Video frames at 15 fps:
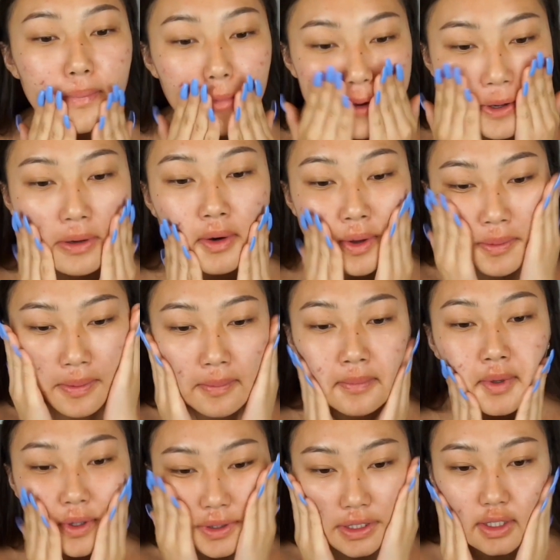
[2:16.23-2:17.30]
Hold up, I'm
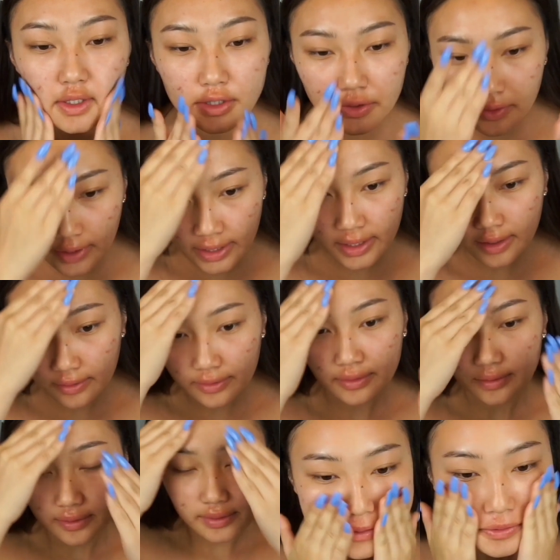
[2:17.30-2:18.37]
gonna get you right now.
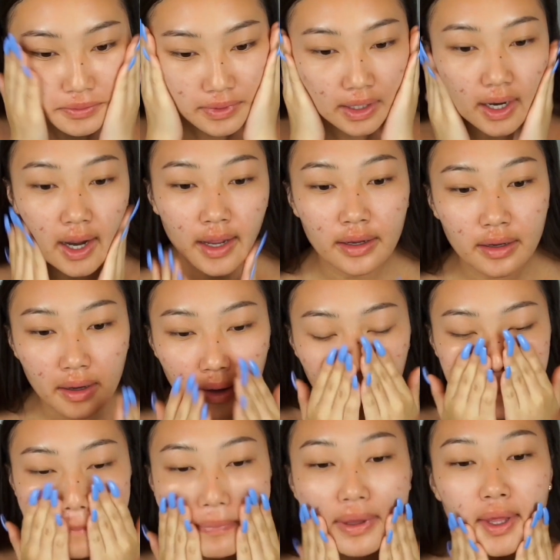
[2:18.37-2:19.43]
Where I
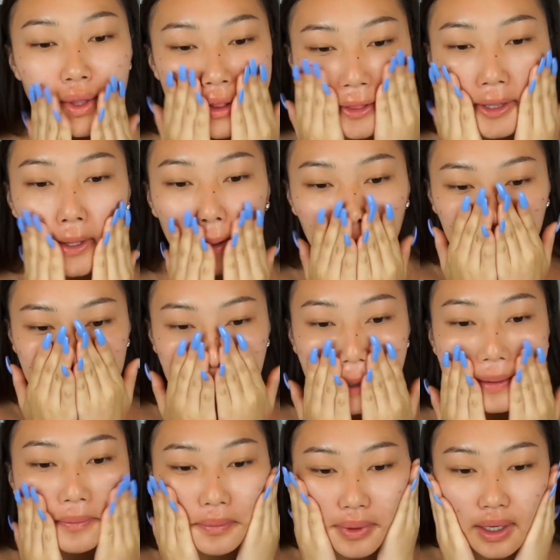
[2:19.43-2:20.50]
got bit like
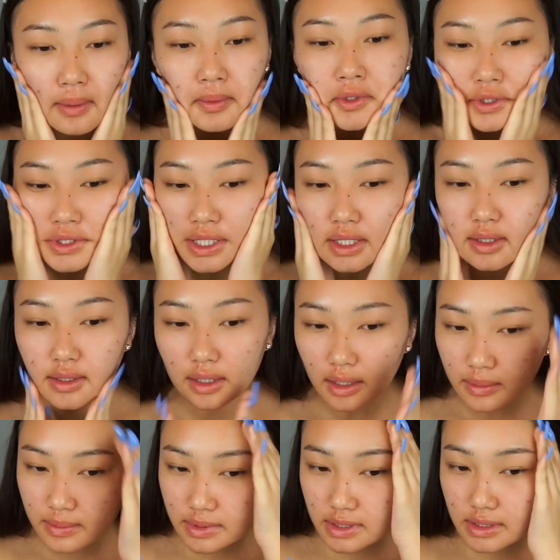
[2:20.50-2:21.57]
probably 10
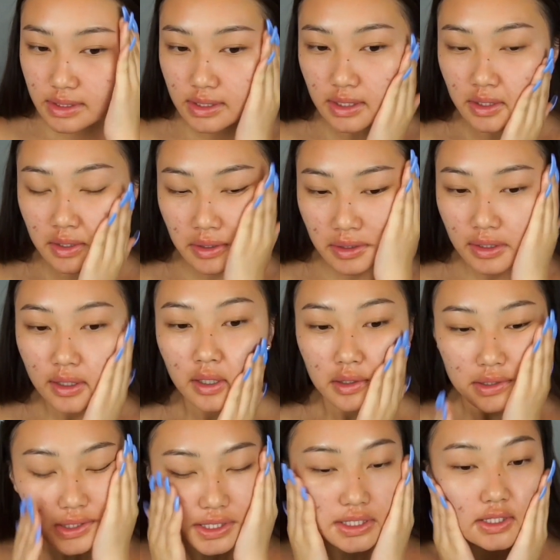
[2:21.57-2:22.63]
times
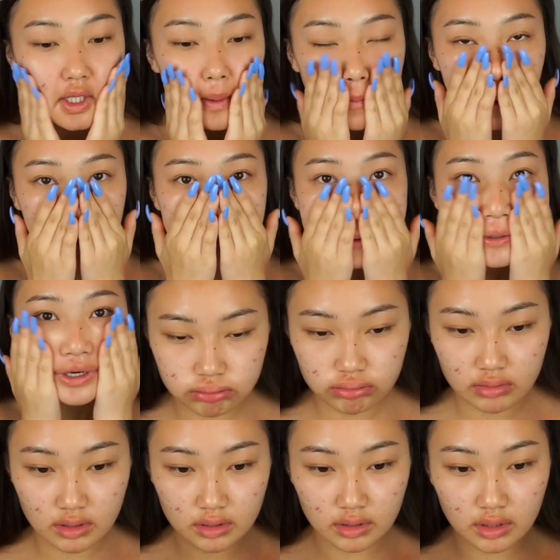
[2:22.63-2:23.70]
this summer. We're
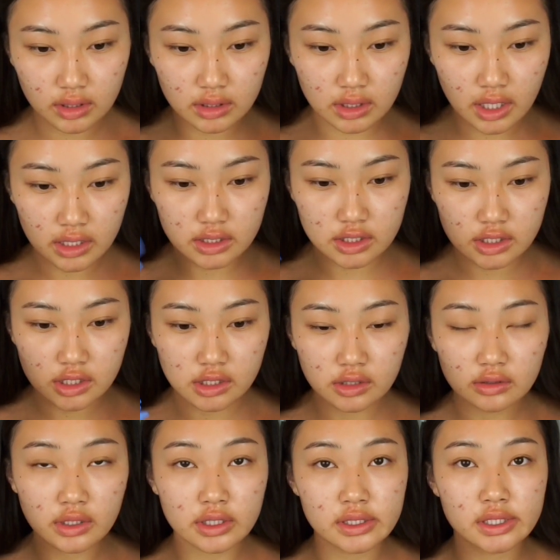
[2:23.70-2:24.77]
gonna let that
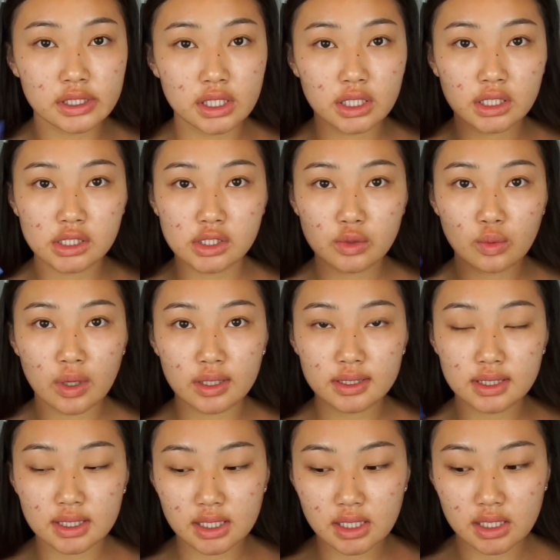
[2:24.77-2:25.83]
chill and sink into our
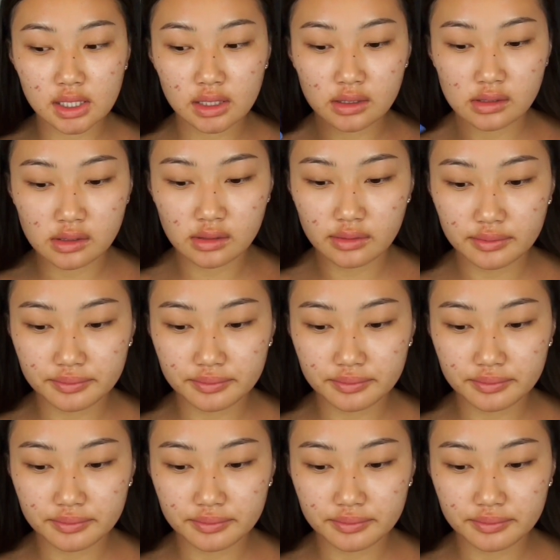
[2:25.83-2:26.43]
skin.